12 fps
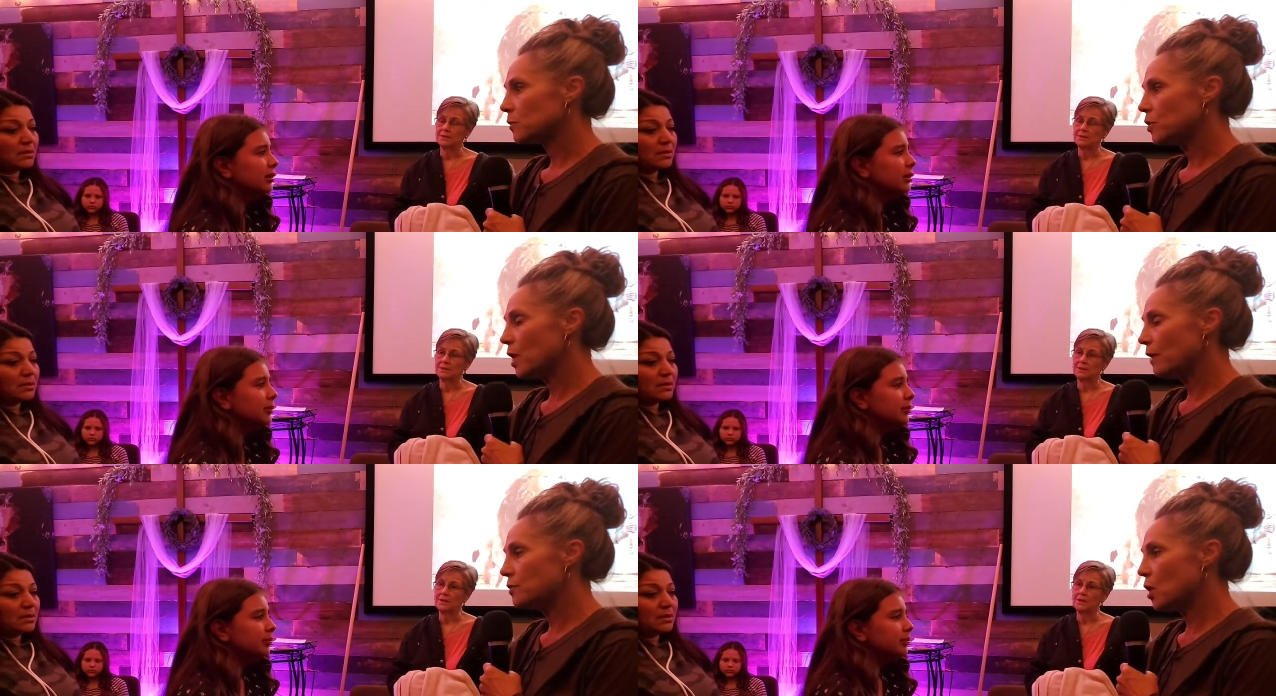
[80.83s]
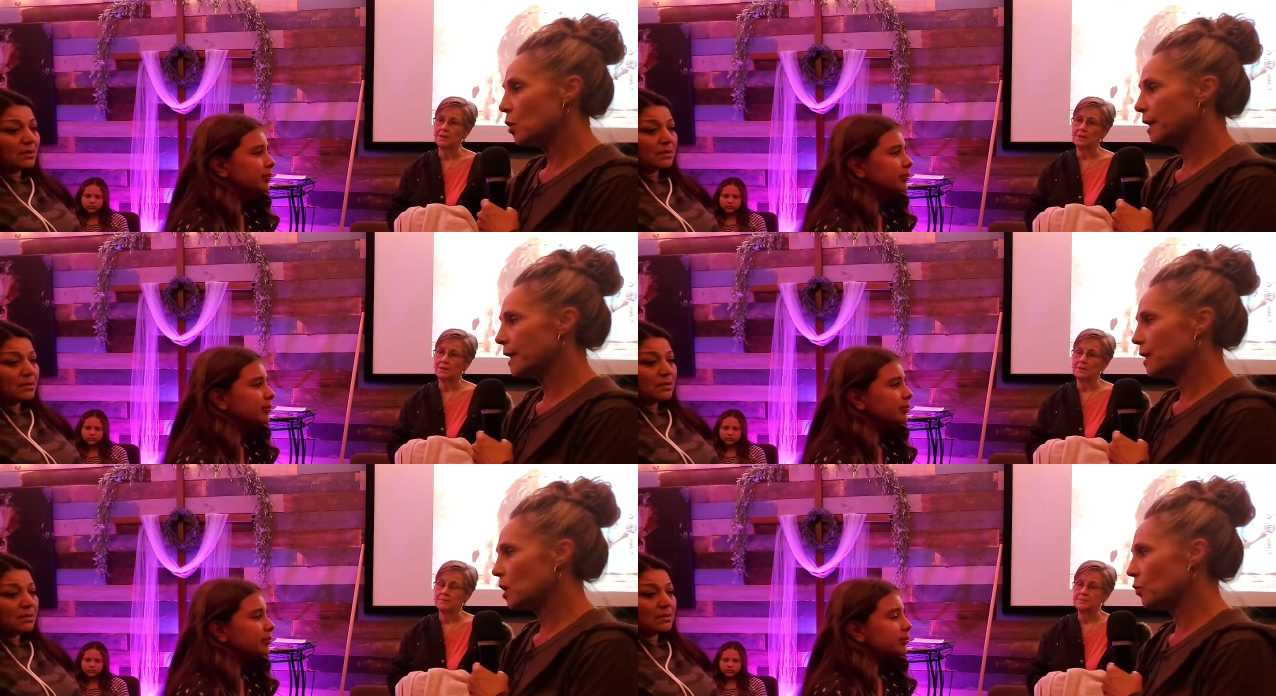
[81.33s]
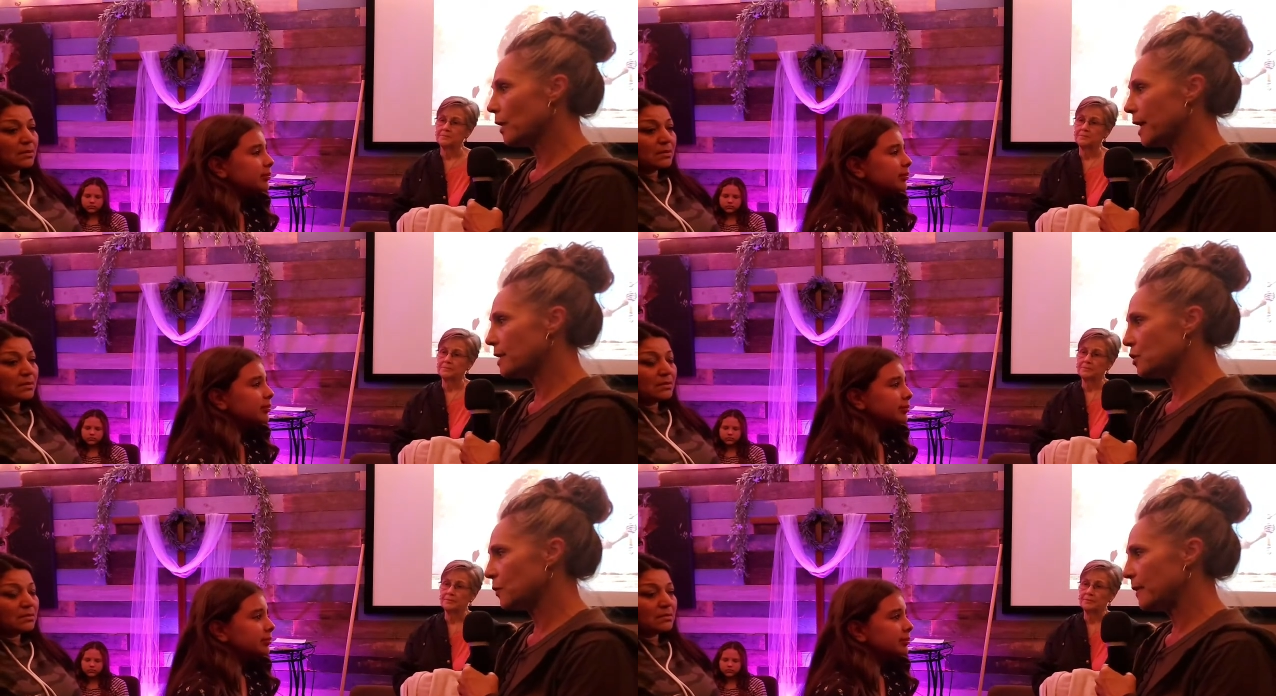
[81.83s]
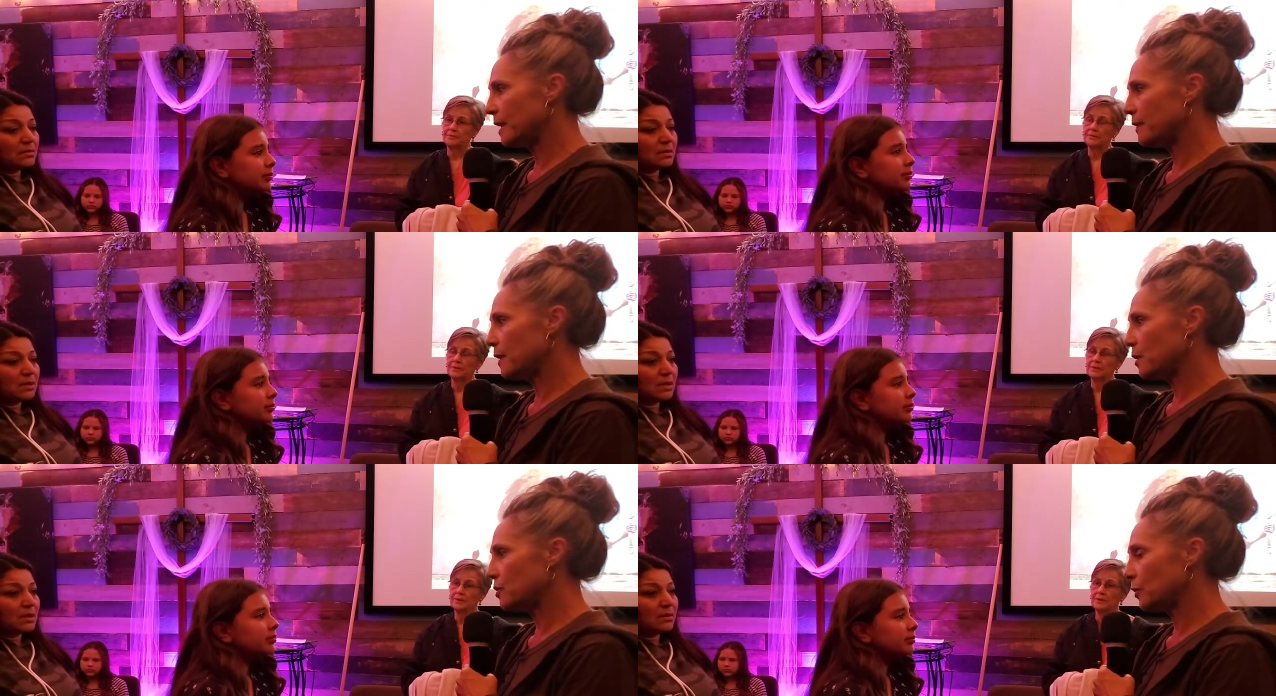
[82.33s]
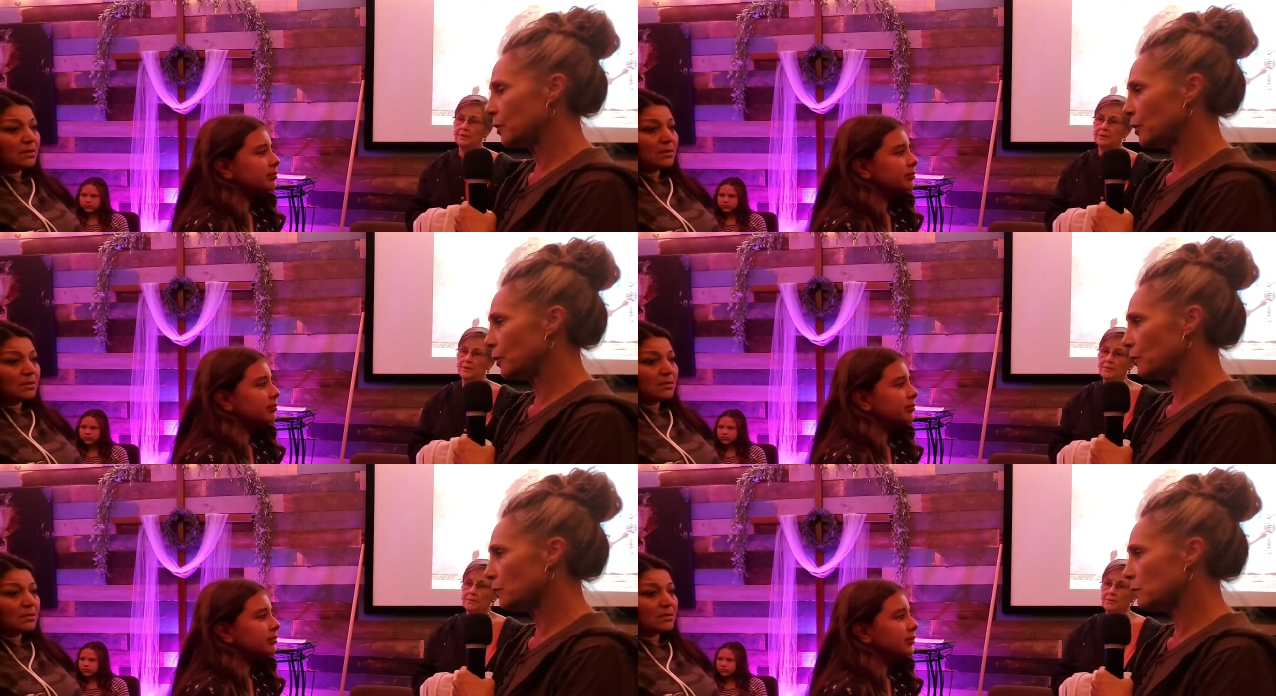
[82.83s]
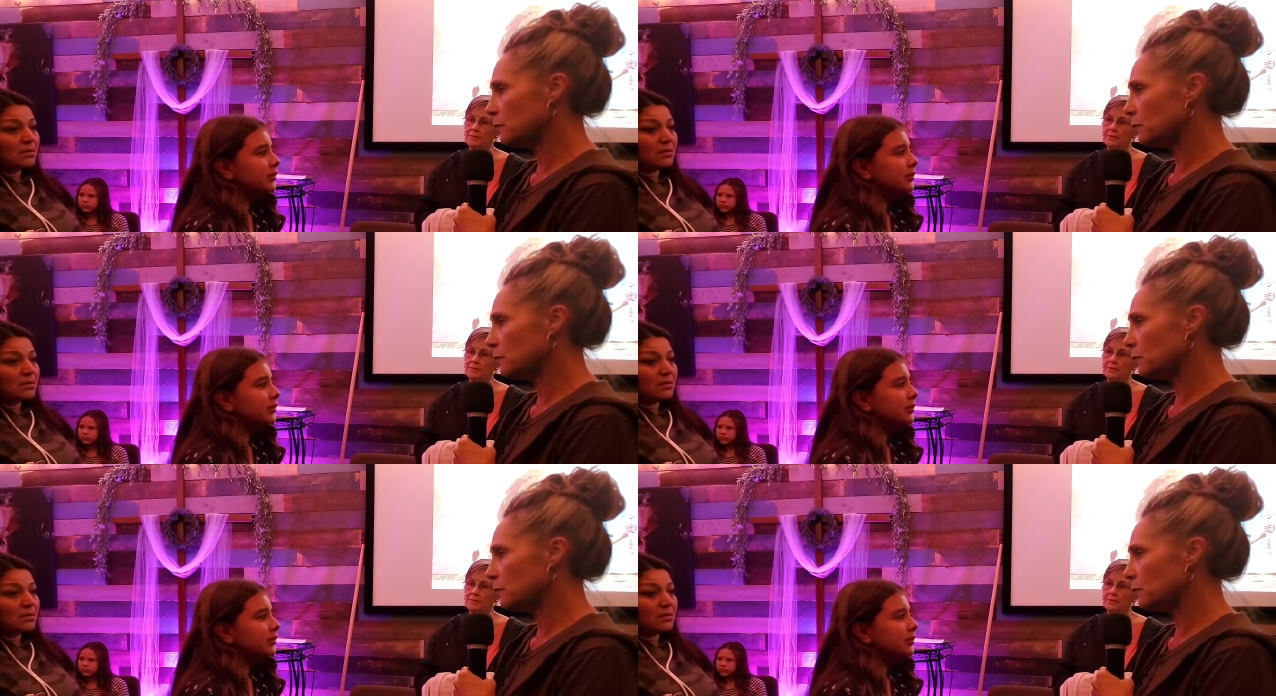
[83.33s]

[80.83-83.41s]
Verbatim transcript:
Speaker 1: You have no legal right to be there, do you?